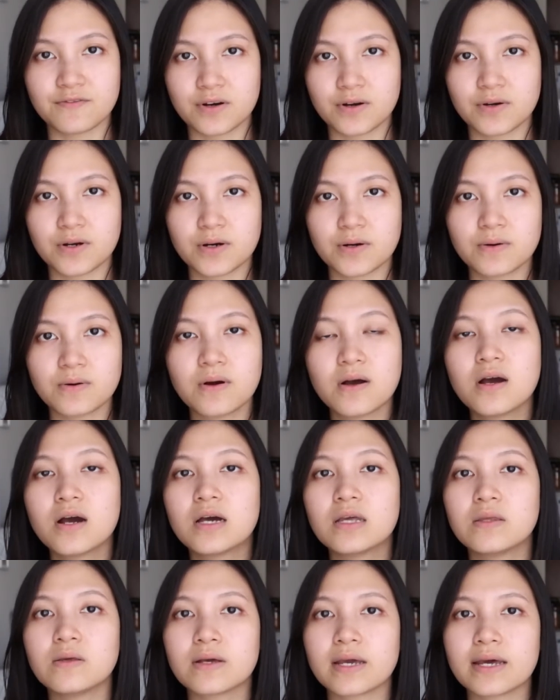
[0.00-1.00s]
photo.
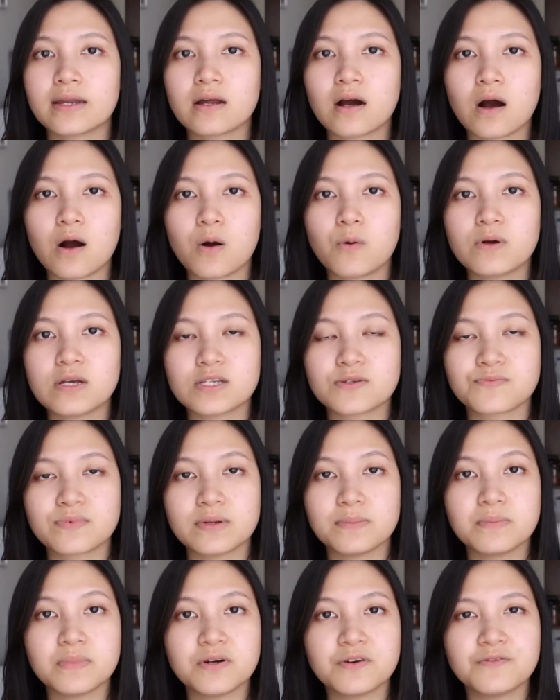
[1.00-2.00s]
You can always
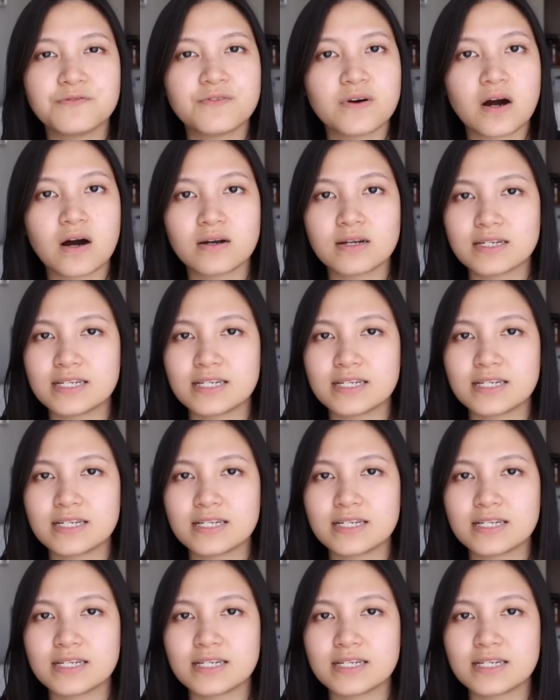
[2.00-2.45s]
remove all the